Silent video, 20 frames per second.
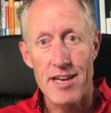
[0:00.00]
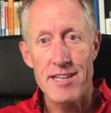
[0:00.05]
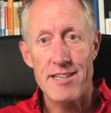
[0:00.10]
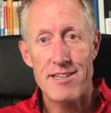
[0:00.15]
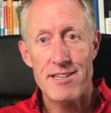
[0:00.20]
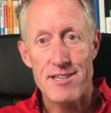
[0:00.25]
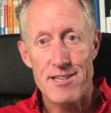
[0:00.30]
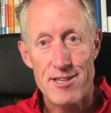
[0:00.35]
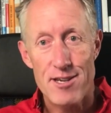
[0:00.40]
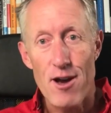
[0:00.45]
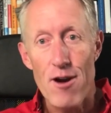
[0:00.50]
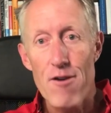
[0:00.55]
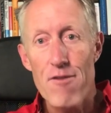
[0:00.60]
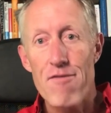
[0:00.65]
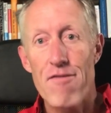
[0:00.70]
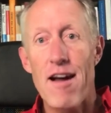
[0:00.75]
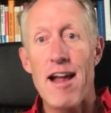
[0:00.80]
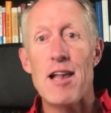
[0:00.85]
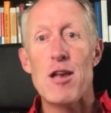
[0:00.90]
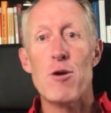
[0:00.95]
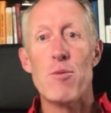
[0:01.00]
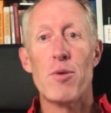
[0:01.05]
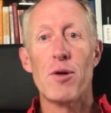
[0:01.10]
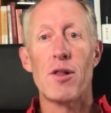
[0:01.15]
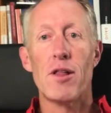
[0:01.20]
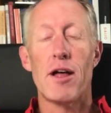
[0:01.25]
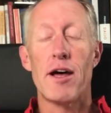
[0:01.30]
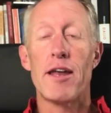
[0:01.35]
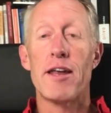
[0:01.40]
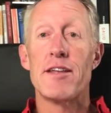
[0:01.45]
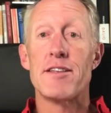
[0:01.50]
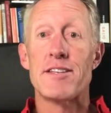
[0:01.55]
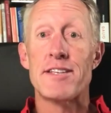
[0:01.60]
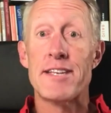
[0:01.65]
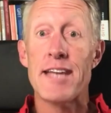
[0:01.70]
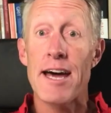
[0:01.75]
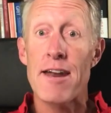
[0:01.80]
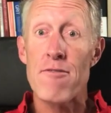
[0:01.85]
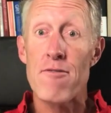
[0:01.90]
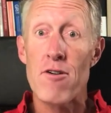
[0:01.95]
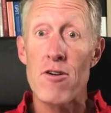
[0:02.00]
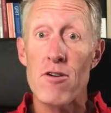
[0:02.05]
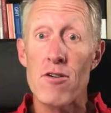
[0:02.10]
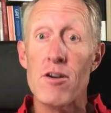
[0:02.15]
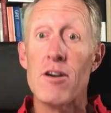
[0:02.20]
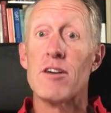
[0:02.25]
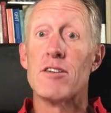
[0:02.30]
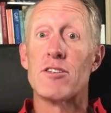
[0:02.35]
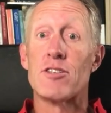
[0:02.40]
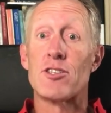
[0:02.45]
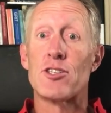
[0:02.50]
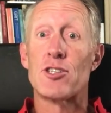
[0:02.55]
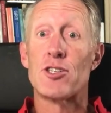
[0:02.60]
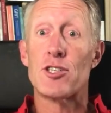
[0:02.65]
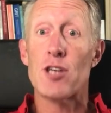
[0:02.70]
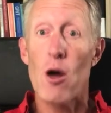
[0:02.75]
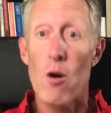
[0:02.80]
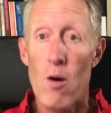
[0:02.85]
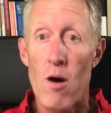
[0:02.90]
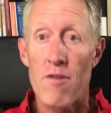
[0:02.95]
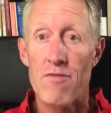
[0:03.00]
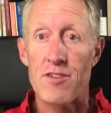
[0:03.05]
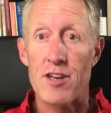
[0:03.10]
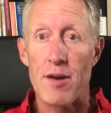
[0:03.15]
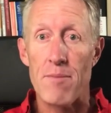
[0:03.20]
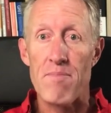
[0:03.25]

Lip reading: it's so valuable, and it's done wrong so often.